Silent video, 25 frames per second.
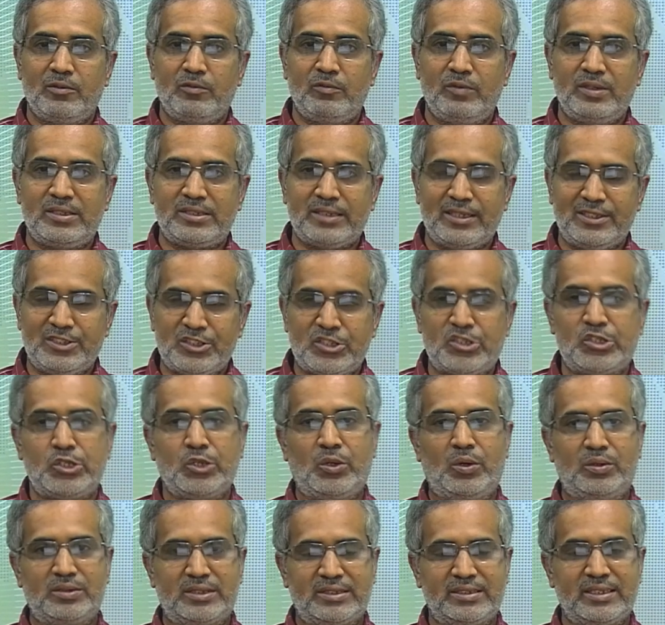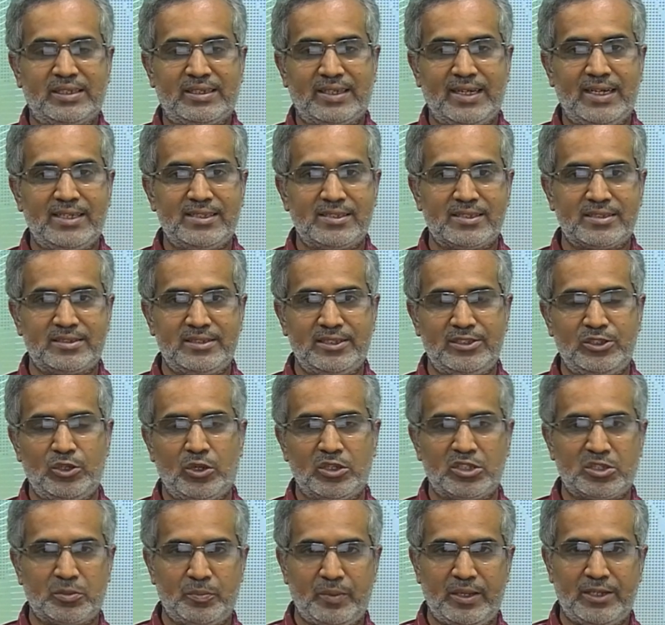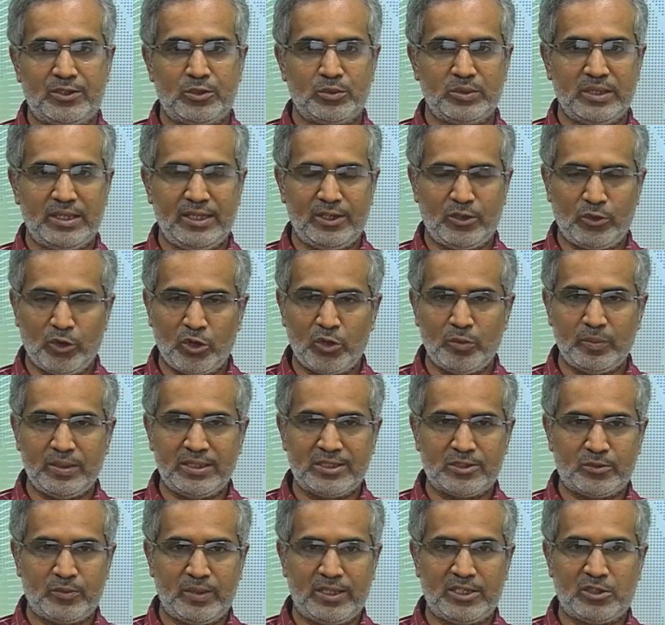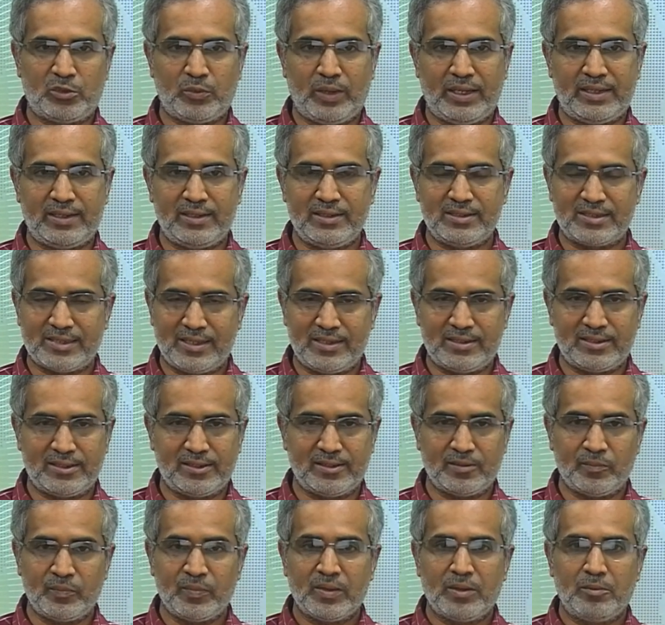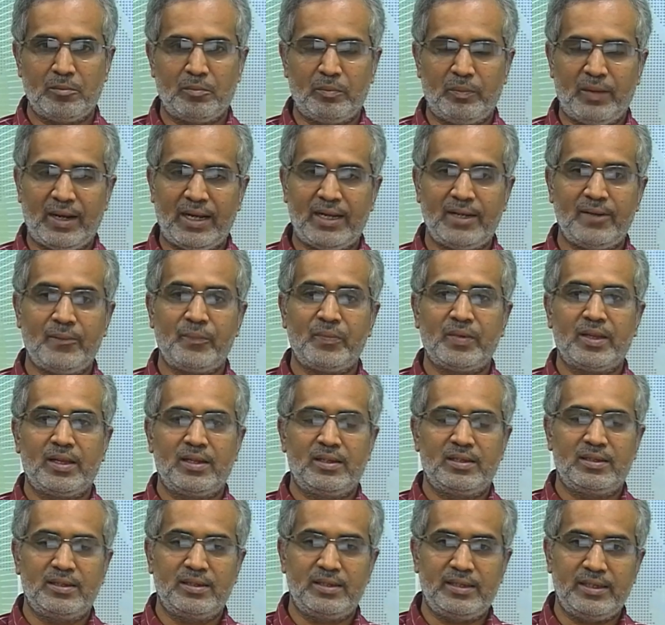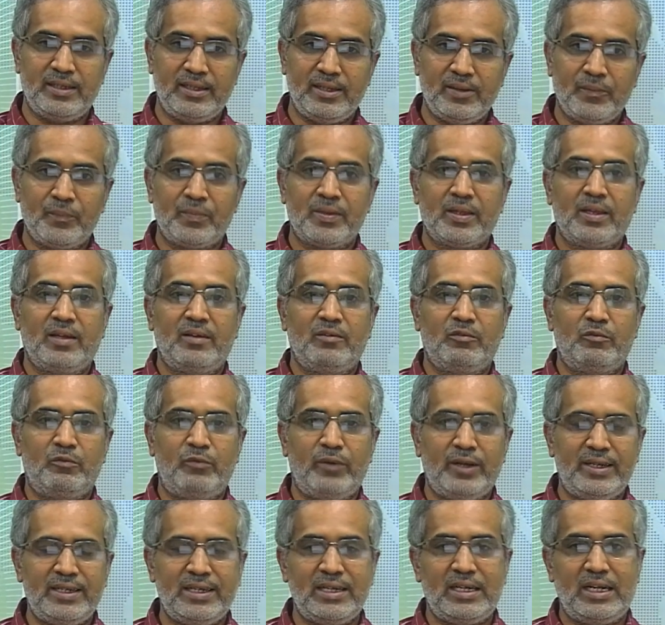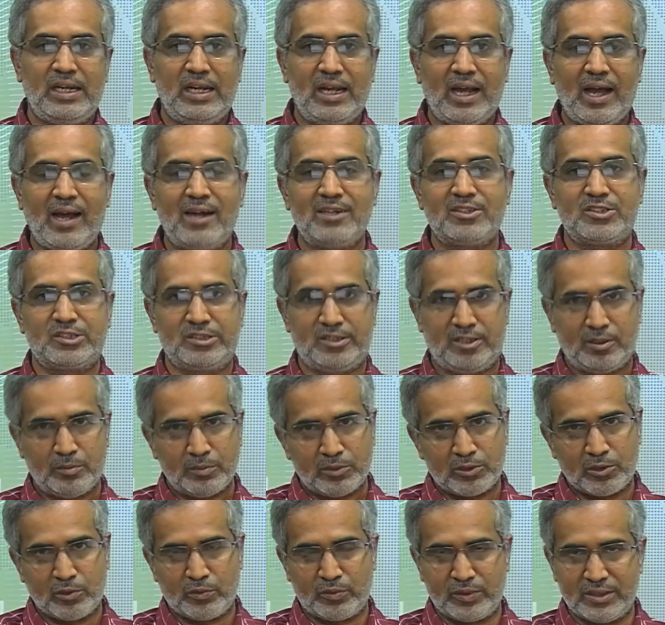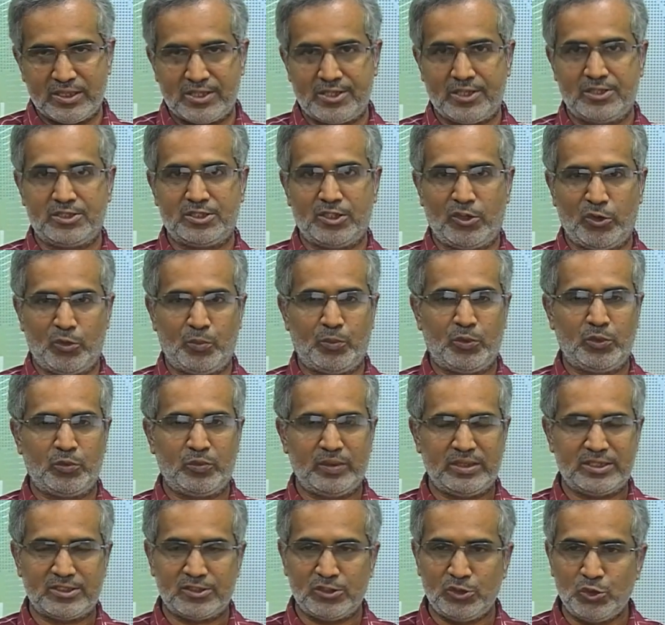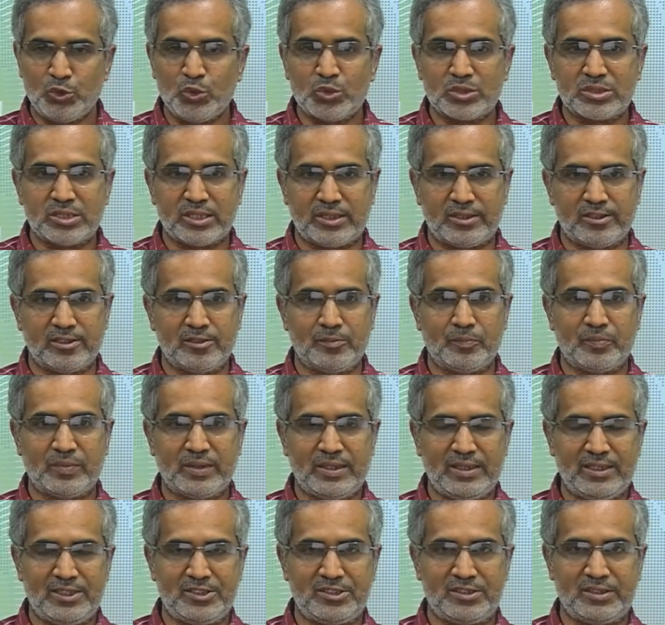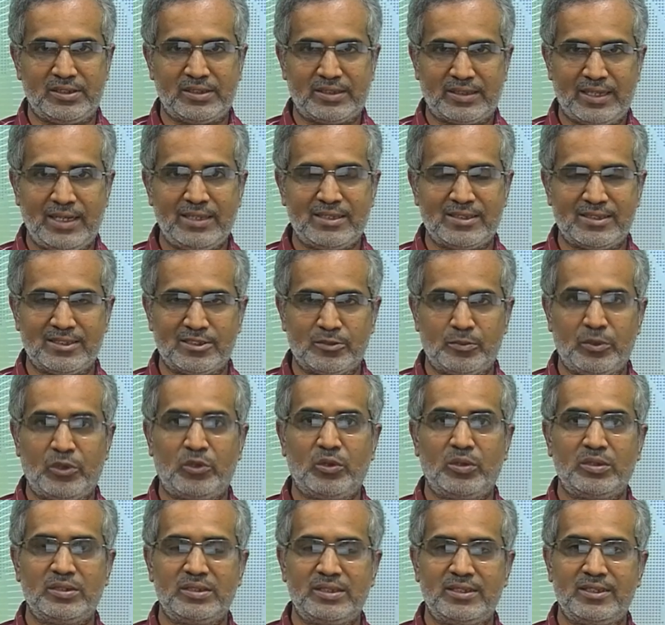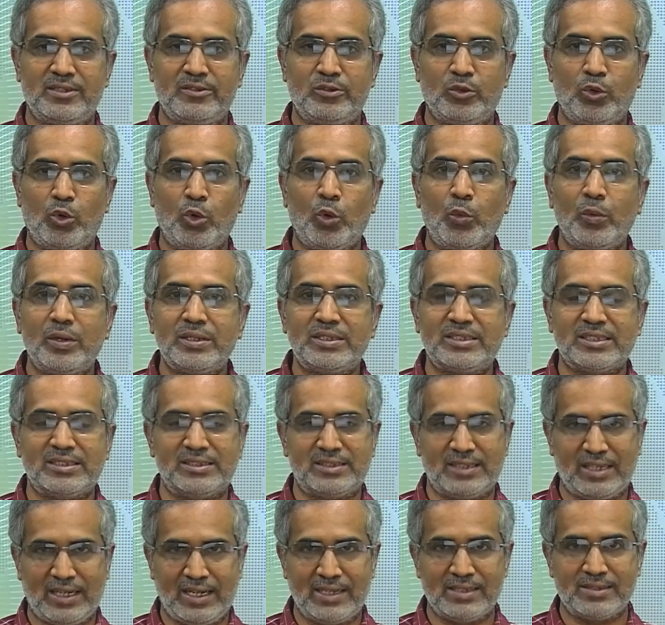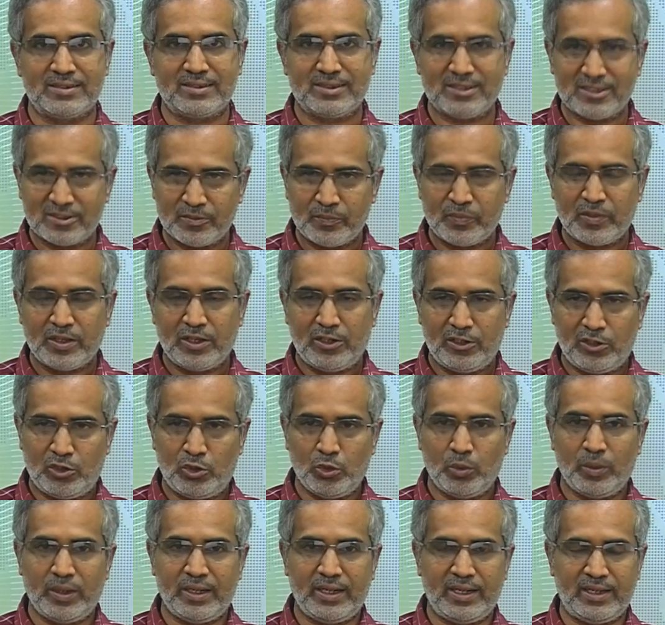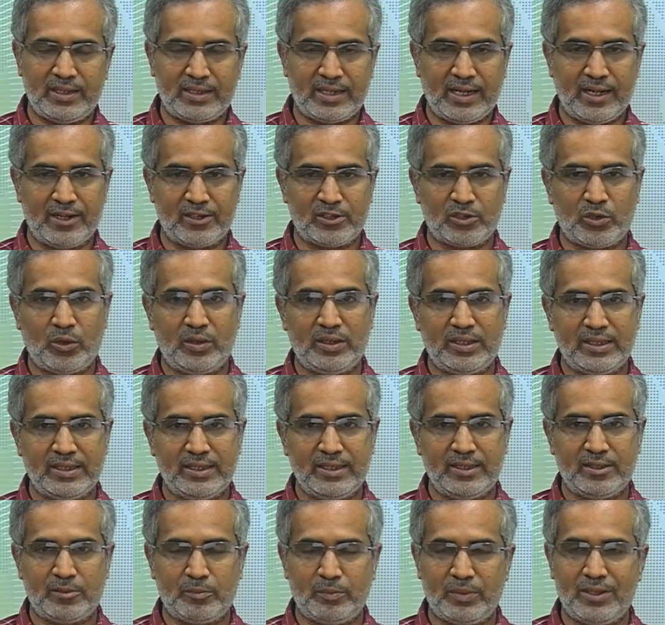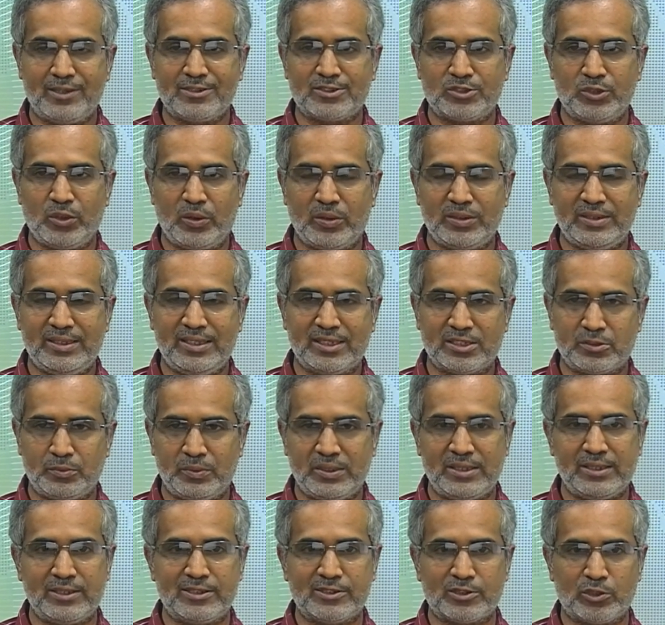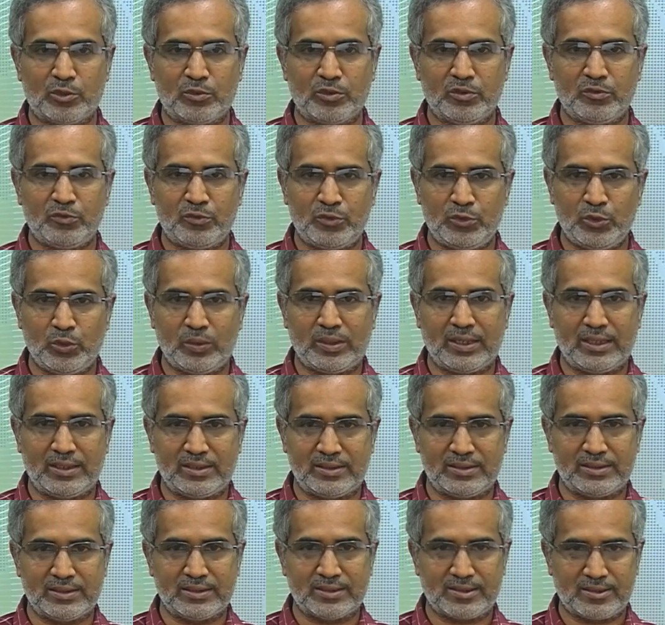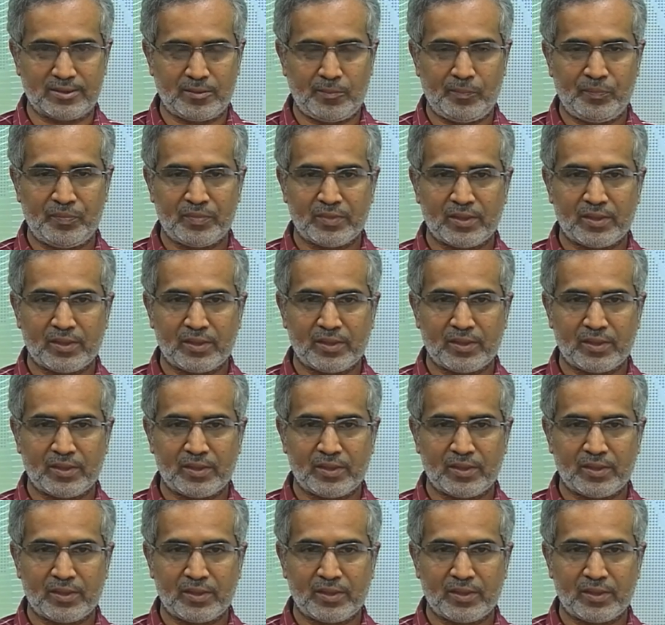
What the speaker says: which ensured that the crisis did not spread to their economies felt quite insulted by the very large number of research output which used the term Asian crisis, because it overgeneralizes to an entire continent based on the experience of a few countries.